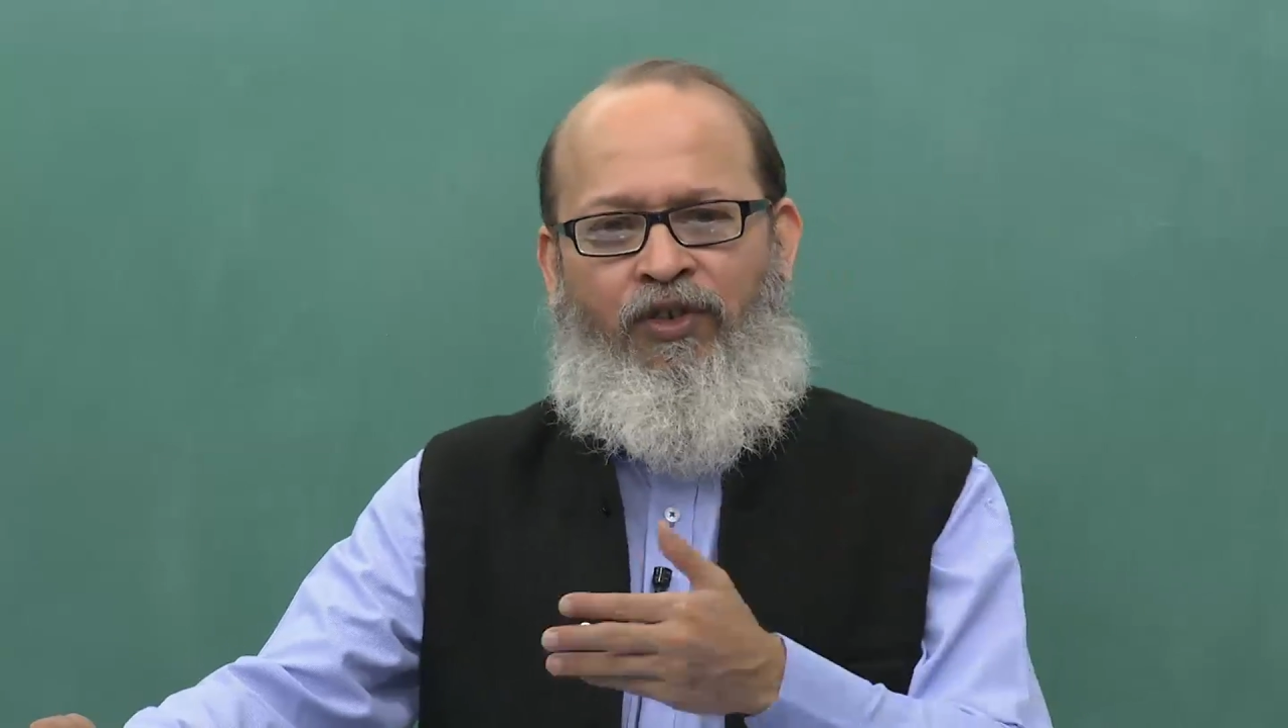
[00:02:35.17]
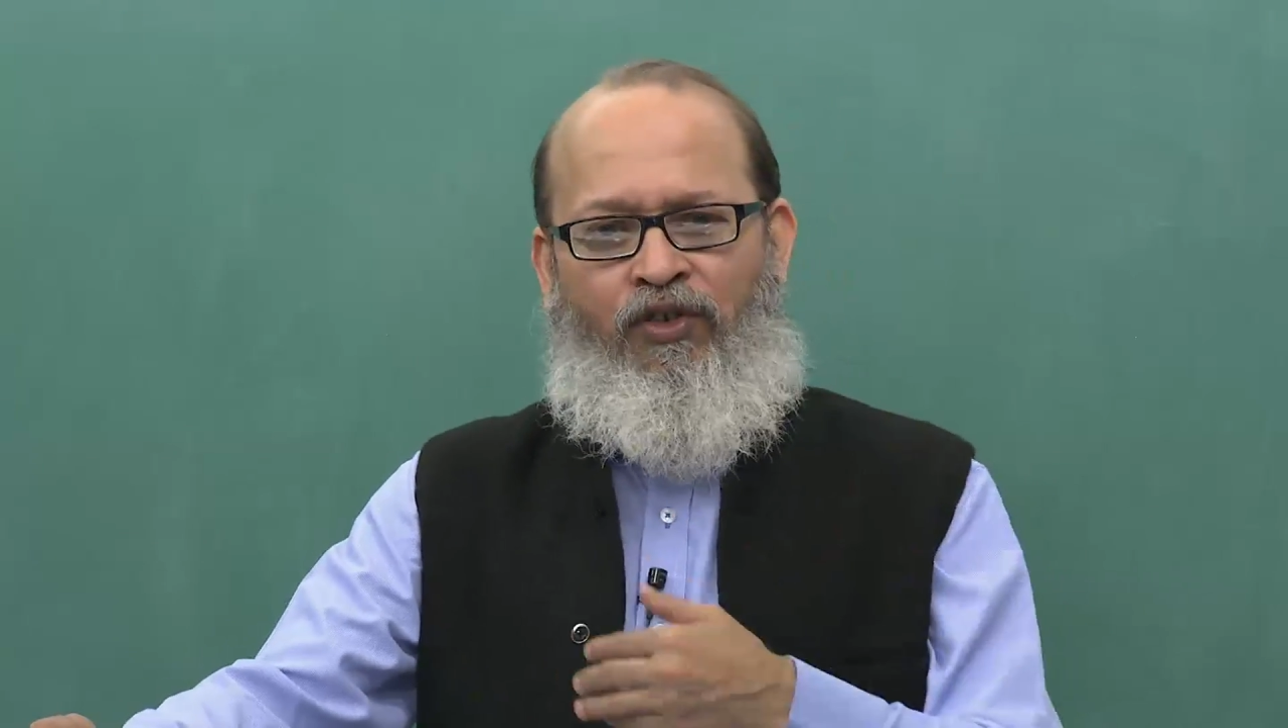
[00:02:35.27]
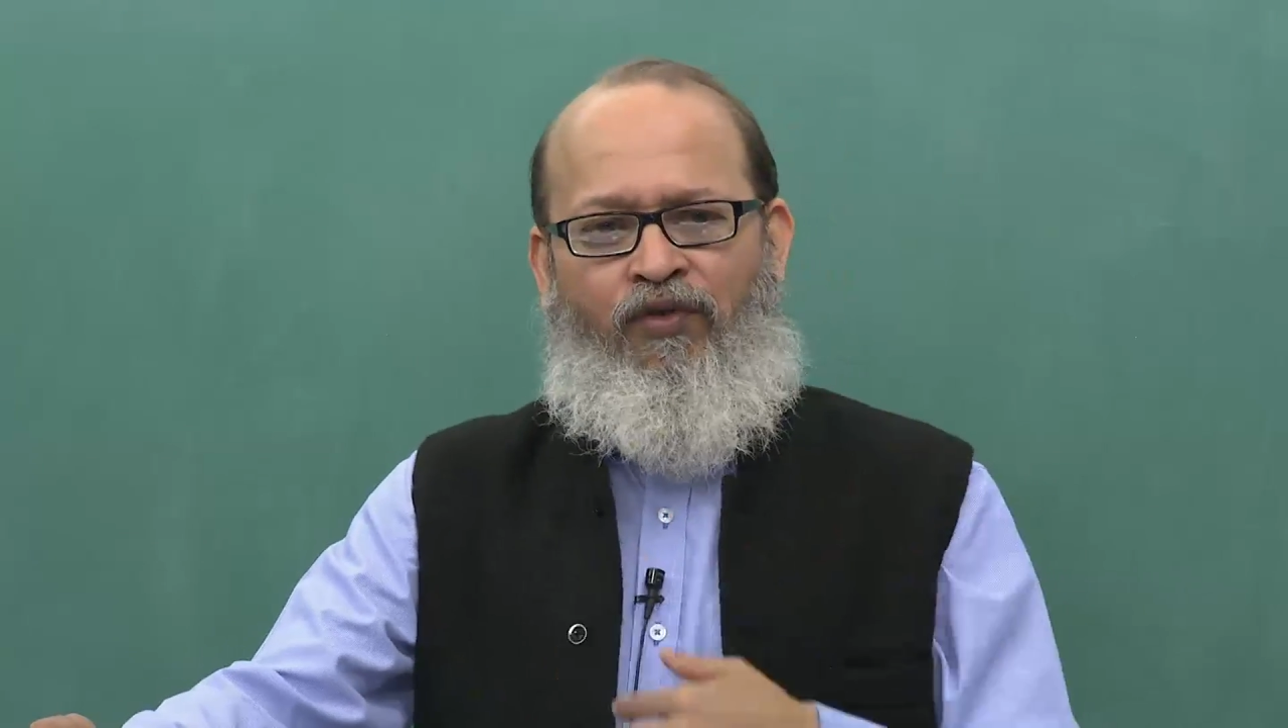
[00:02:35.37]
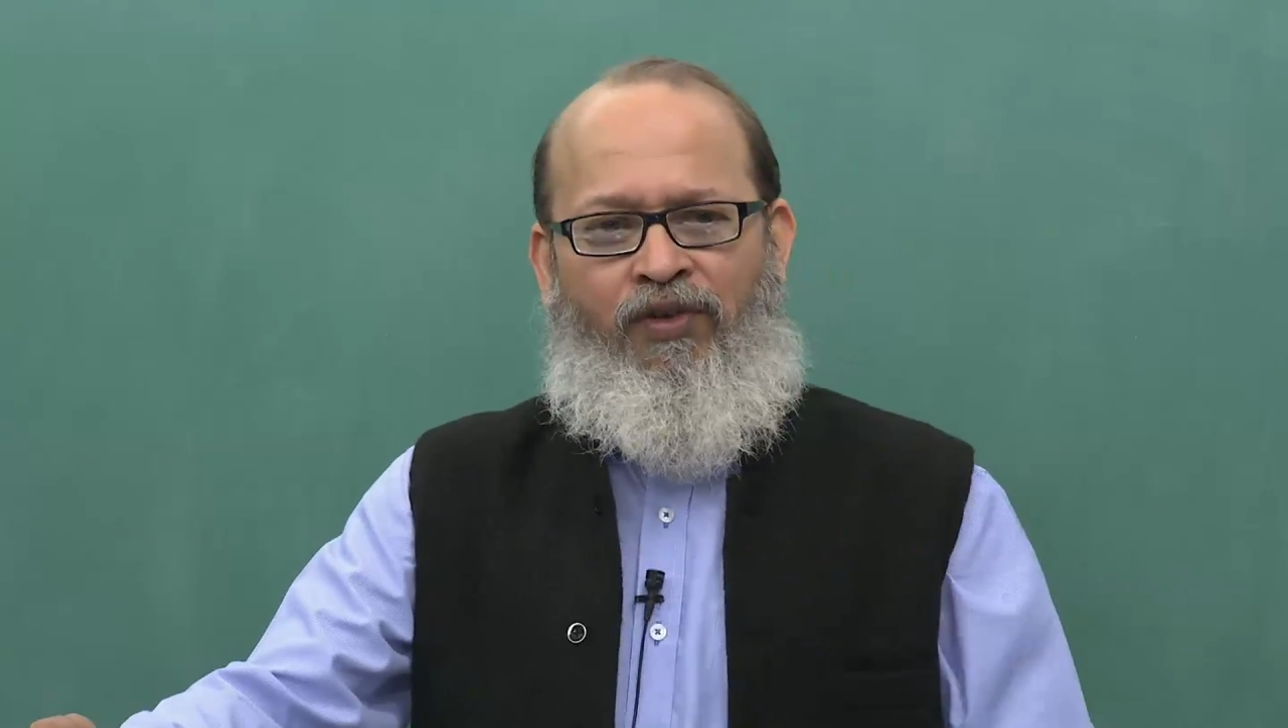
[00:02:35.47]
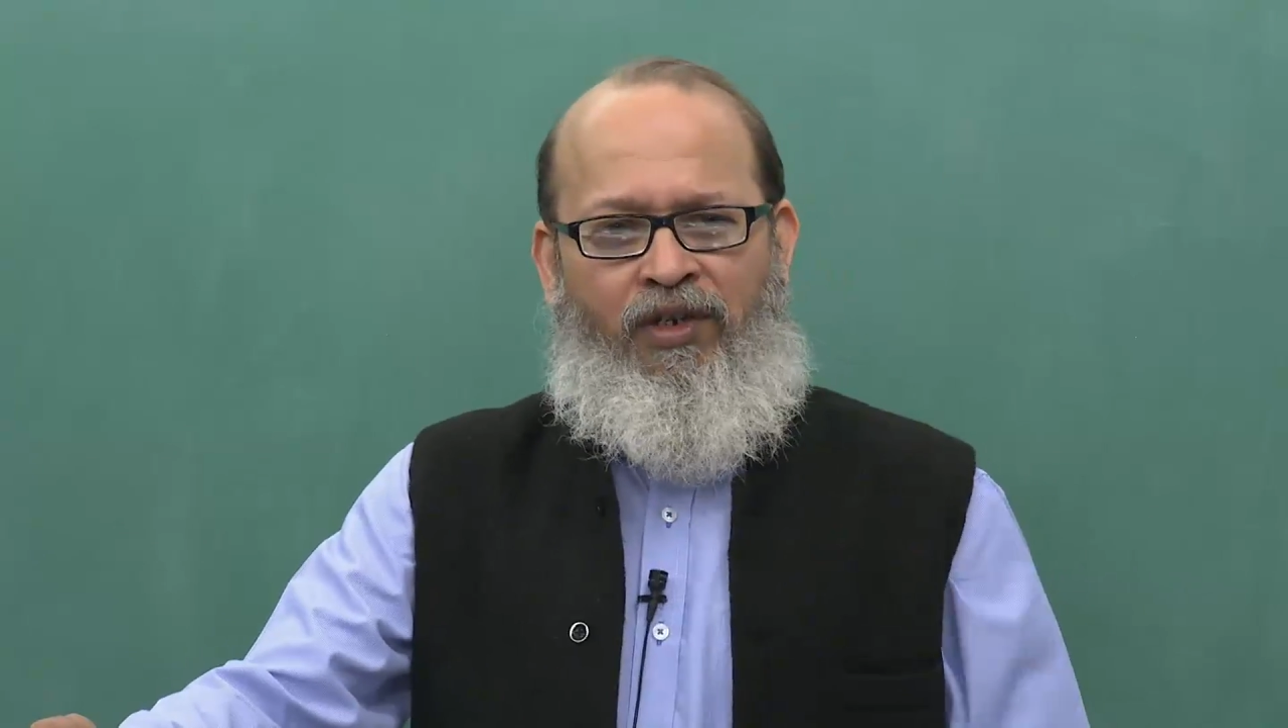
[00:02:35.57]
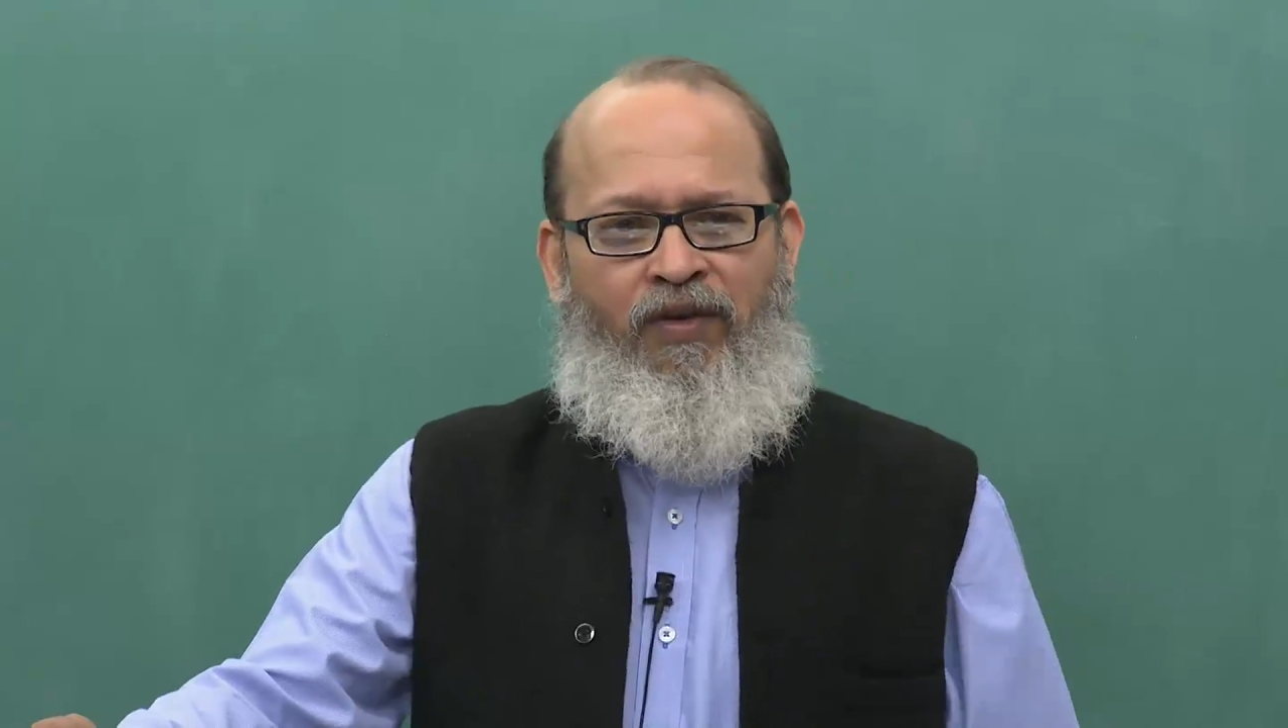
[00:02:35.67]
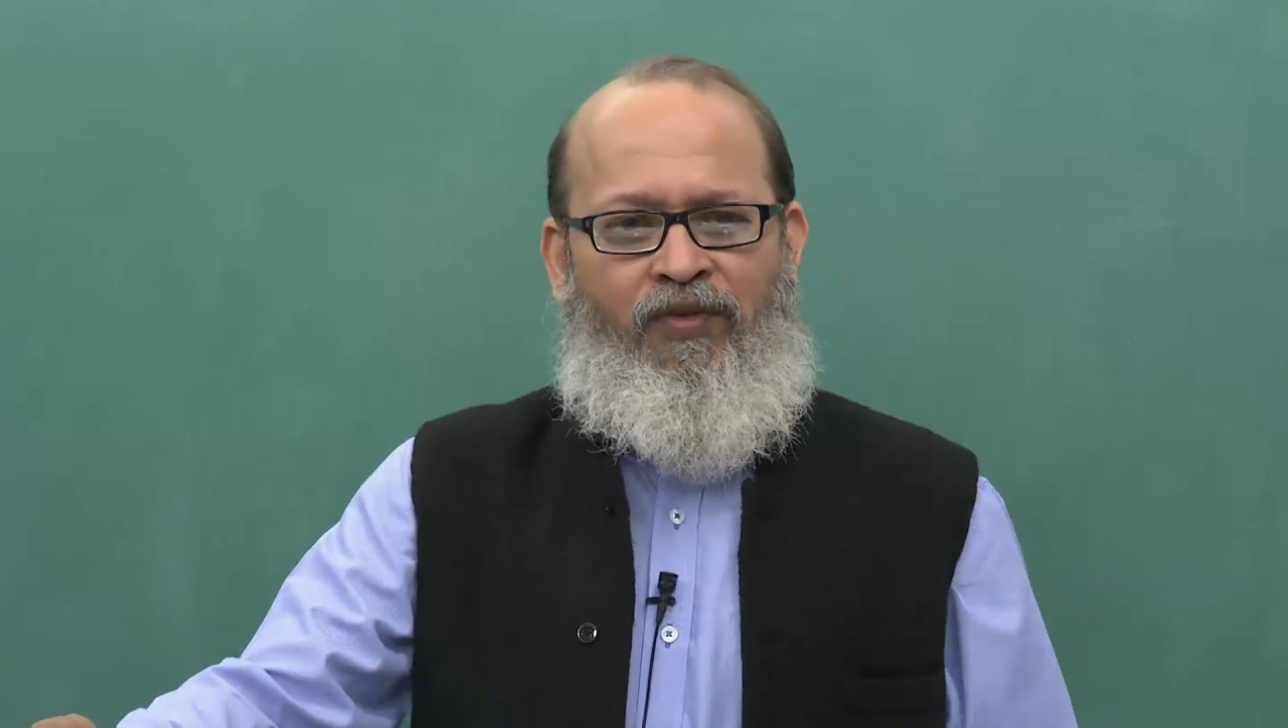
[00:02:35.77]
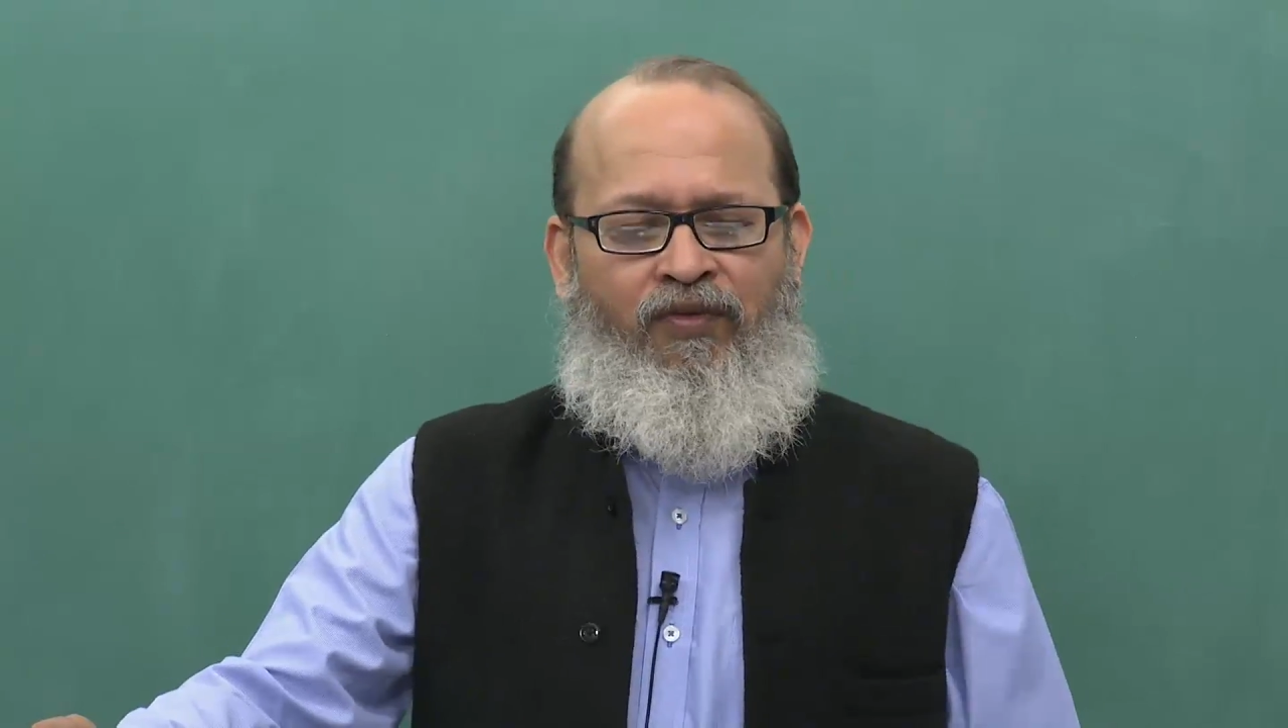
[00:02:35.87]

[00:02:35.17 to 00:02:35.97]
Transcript: schizophrenia